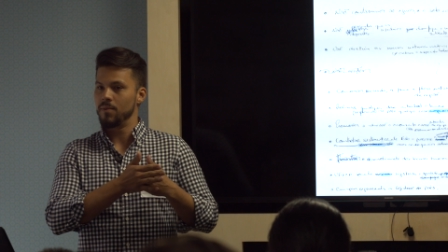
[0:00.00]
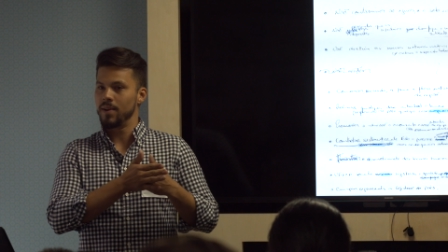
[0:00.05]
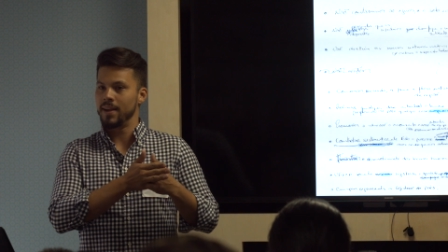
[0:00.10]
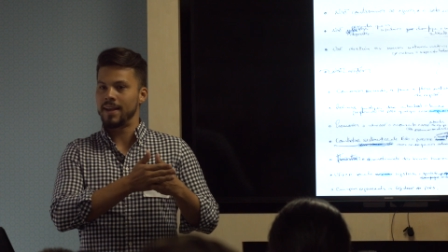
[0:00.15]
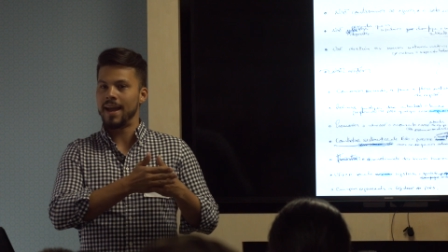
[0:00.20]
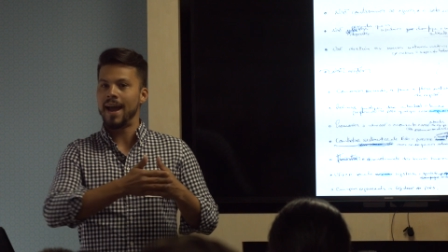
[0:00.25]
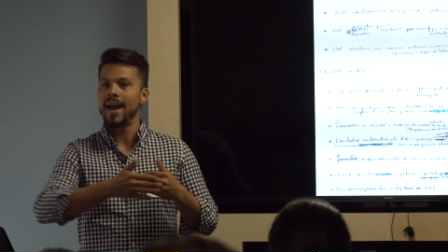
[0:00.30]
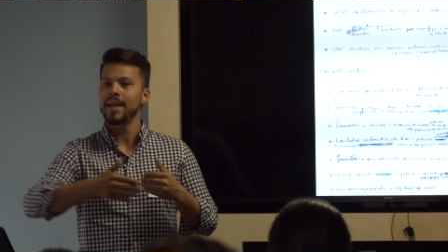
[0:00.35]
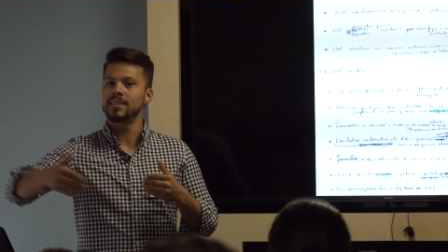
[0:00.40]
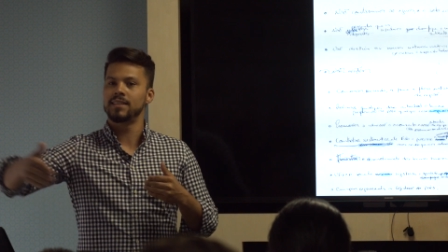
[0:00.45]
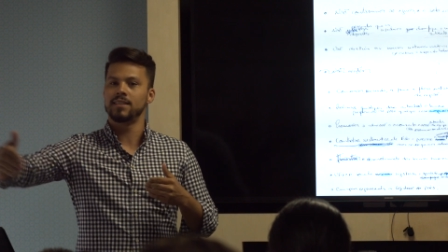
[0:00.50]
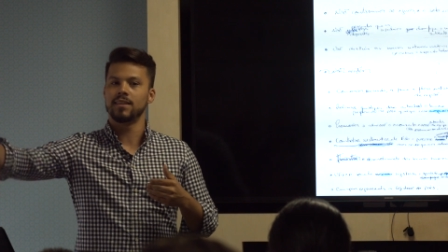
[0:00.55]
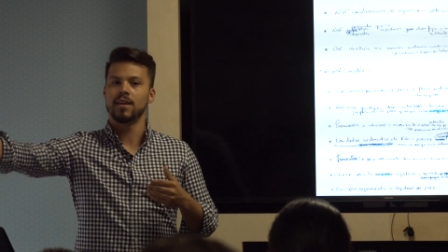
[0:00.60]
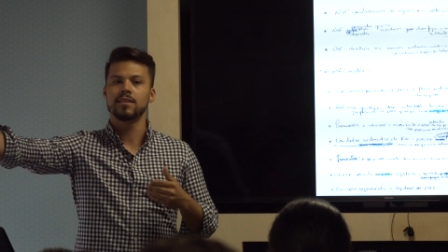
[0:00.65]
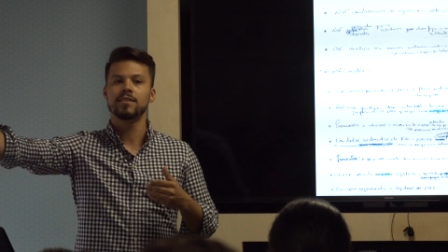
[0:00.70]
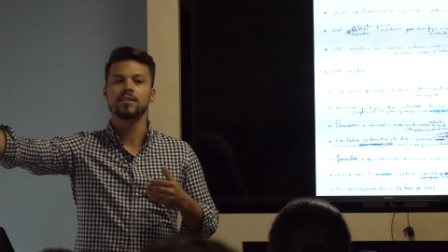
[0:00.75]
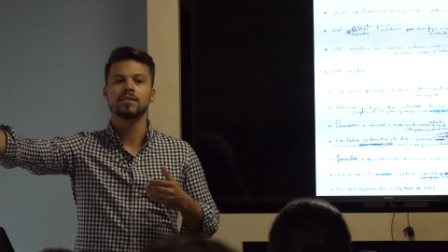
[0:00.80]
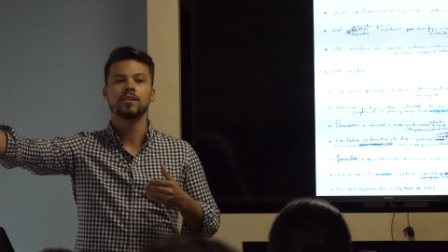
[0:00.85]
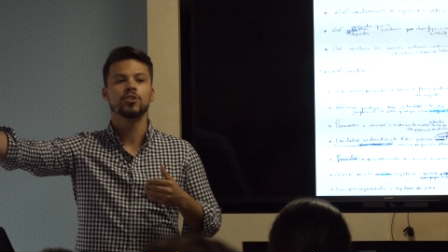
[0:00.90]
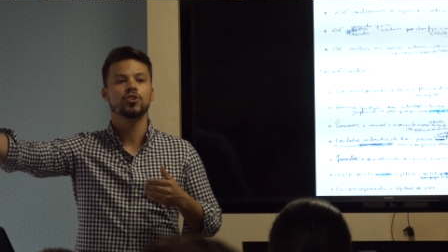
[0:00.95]
guides
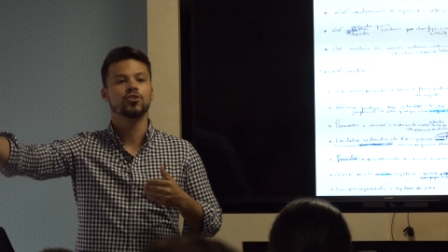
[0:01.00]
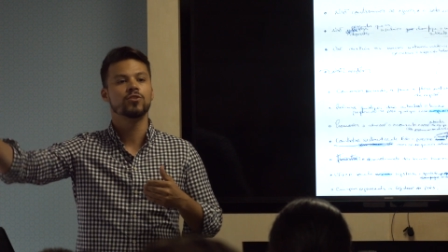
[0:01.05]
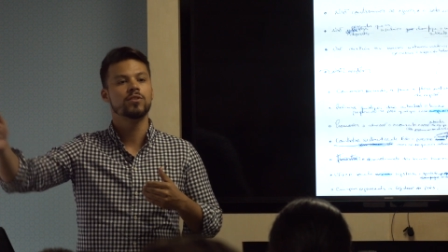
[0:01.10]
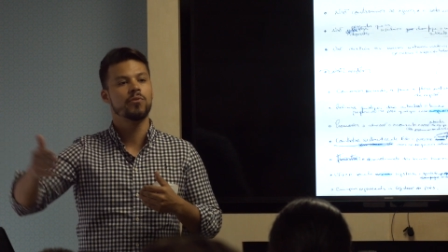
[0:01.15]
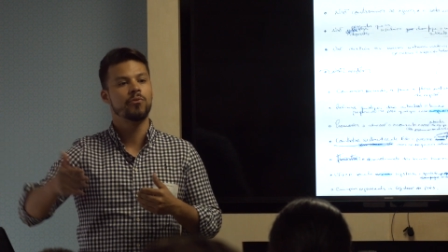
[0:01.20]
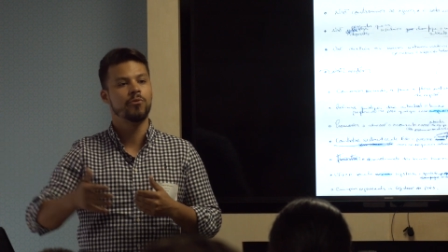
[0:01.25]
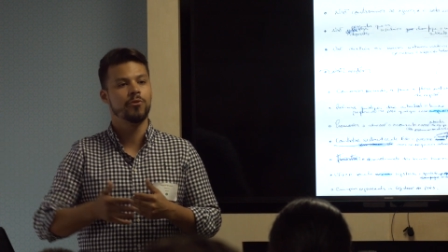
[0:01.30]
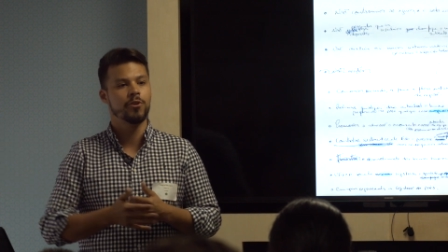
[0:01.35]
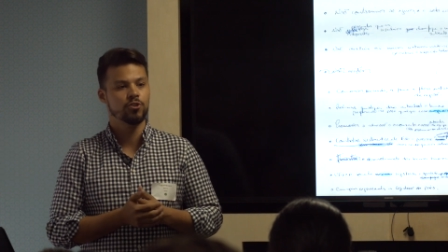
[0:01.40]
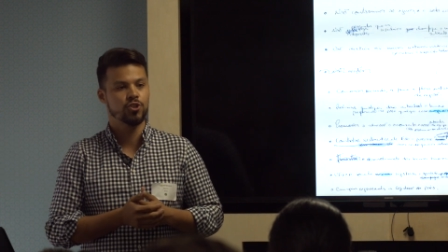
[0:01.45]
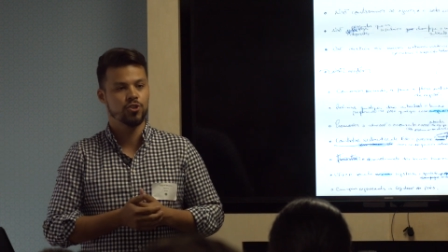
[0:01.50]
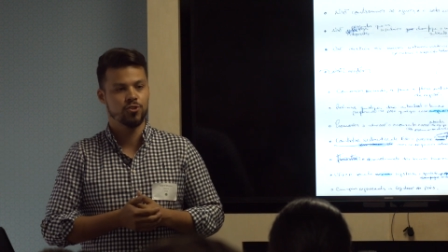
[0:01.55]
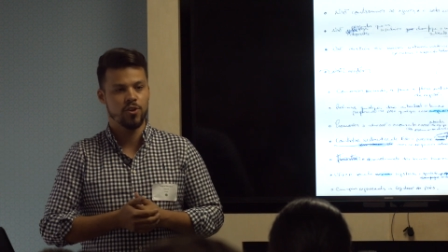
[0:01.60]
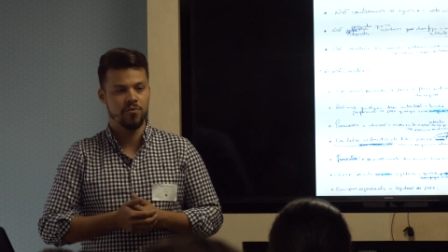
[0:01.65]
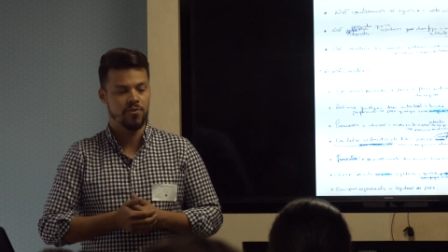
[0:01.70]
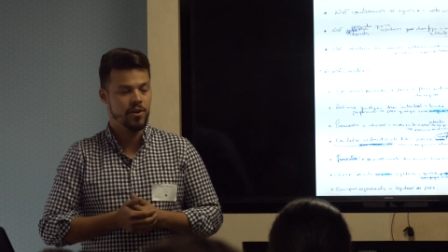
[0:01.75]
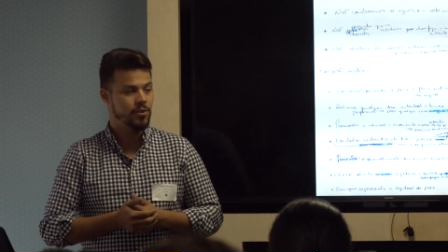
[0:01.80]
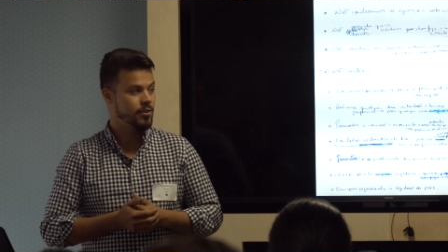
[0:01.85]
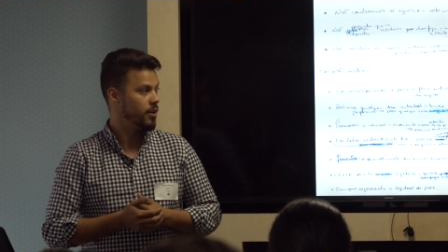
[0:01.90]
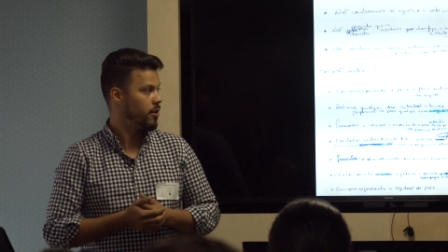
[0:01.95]
us to the future
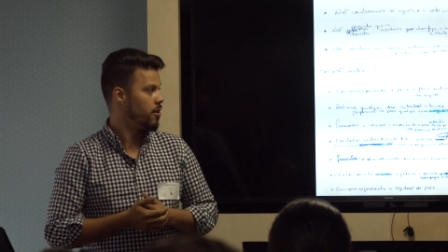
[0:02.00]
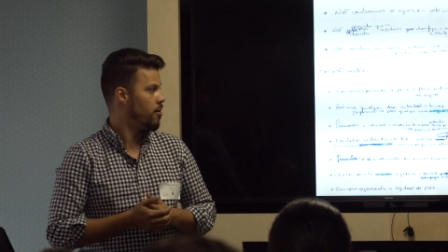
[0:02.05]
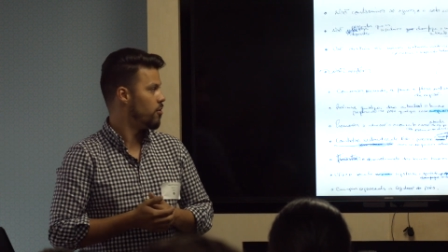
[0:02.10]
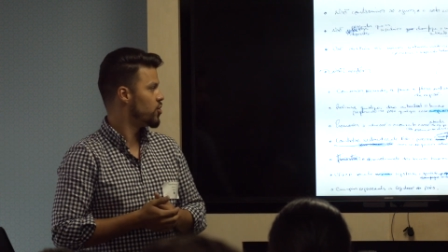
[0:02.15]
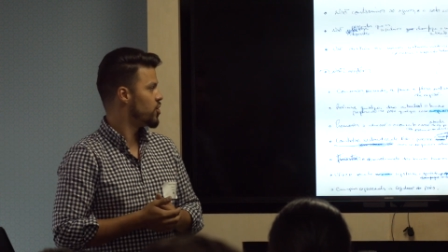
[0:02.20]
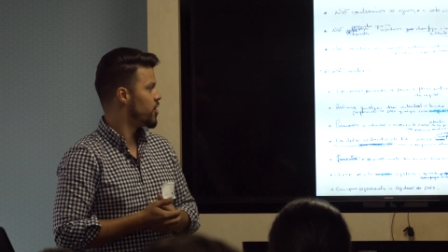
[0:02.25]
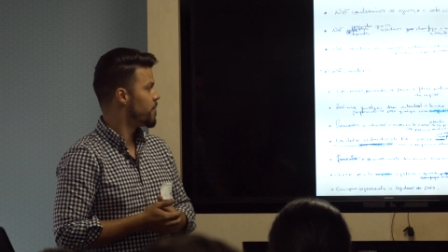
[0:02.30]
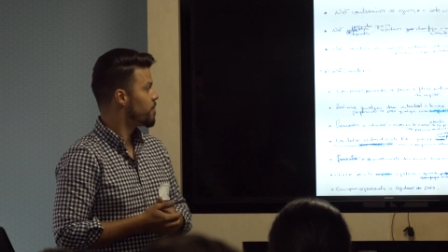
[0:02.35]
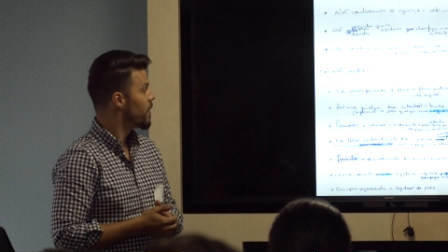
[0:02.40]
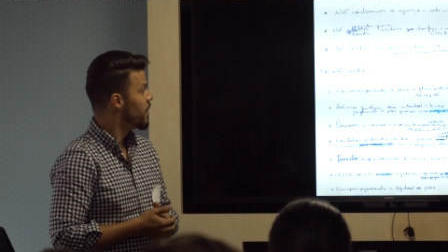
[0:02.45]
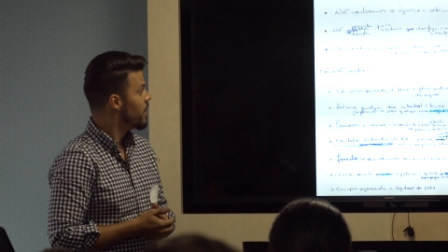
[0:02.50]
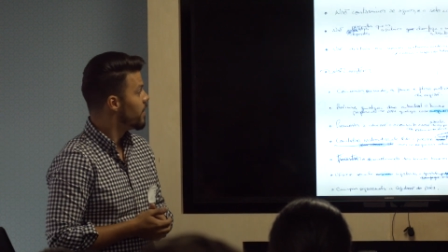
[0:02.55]
of agriculture.